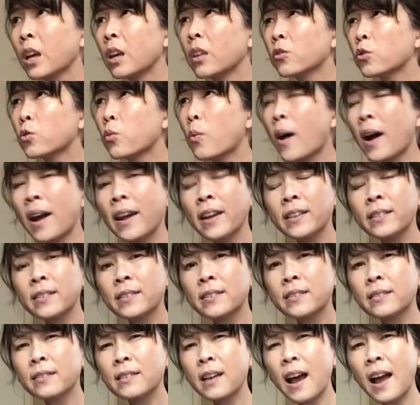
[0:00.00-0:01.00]

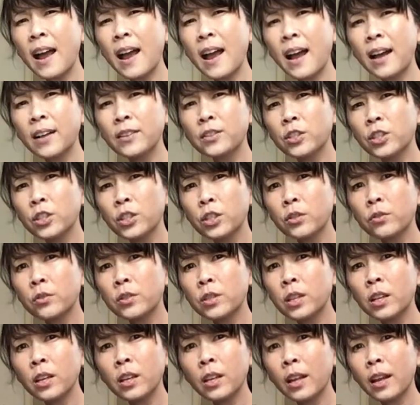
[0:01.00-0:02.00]
twice I had to
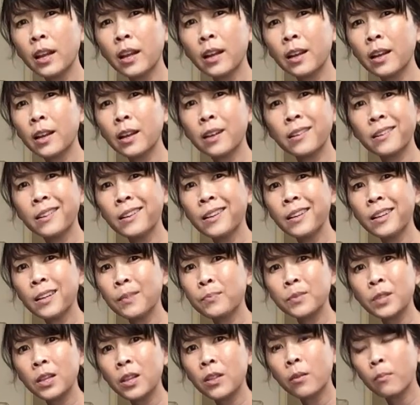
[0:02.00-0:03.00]
use it, and it
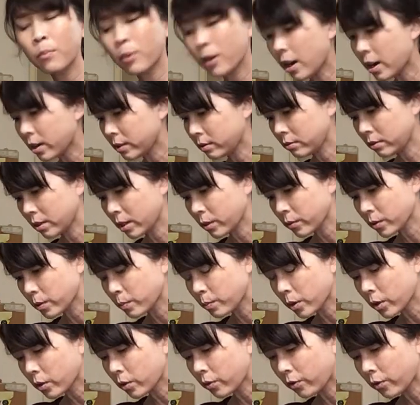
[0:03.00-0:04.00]
nipped it in the bud. It was
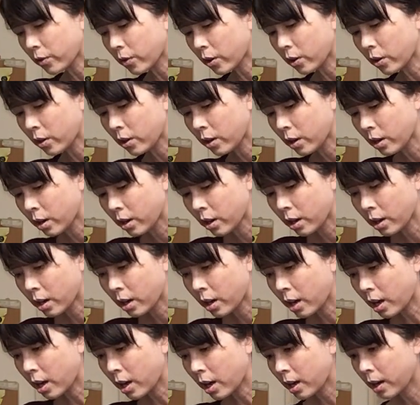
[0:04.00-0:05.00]
beautiful.
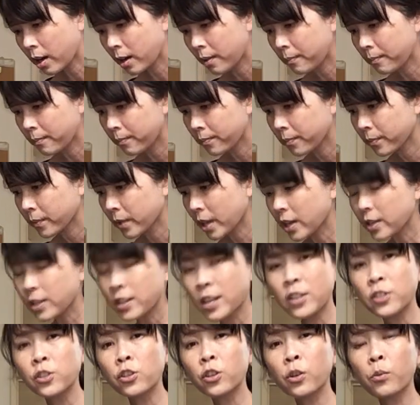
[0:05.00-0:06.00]
And
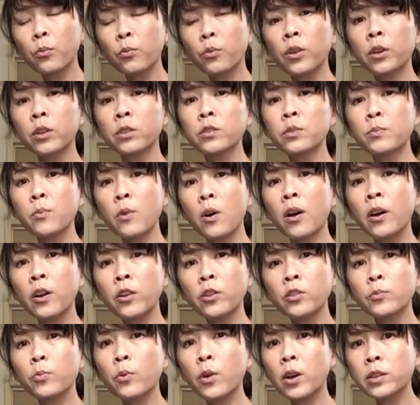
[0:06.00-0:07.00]
yes, you can bring small
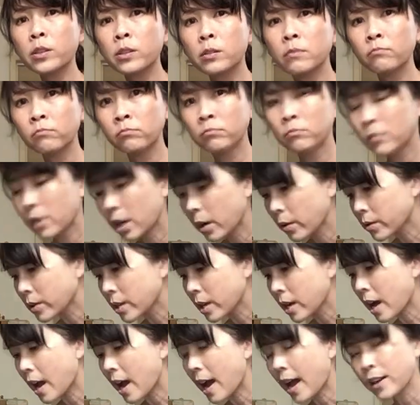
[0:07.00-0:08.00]
hairsprays.
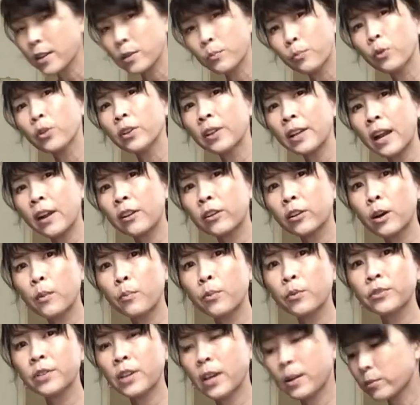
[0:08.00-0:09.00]
I had to pull it out a
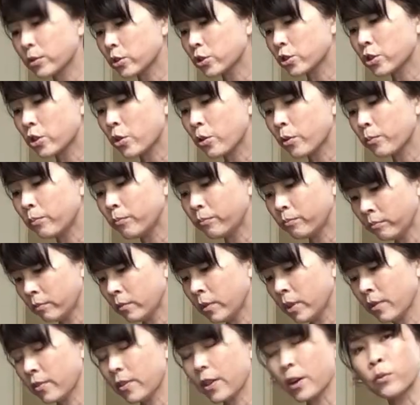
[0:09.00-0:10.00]
couple times and show them
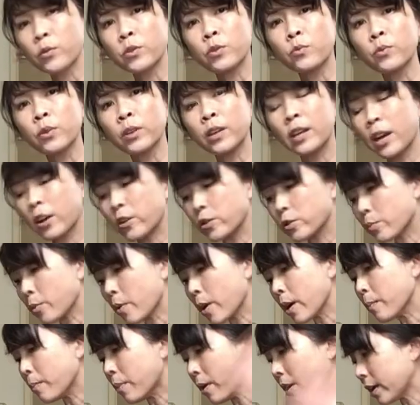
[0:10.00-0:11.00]
that it was really
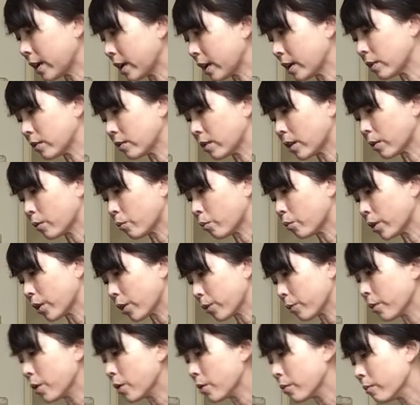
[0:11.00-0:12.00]
hairspray, but it went
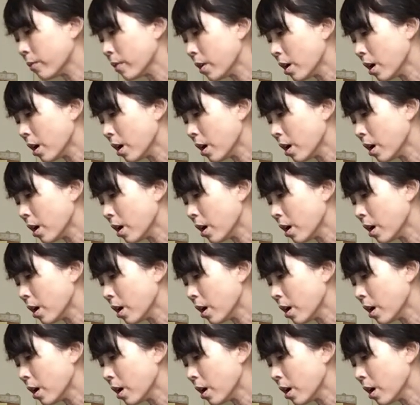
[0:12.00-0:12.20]
through.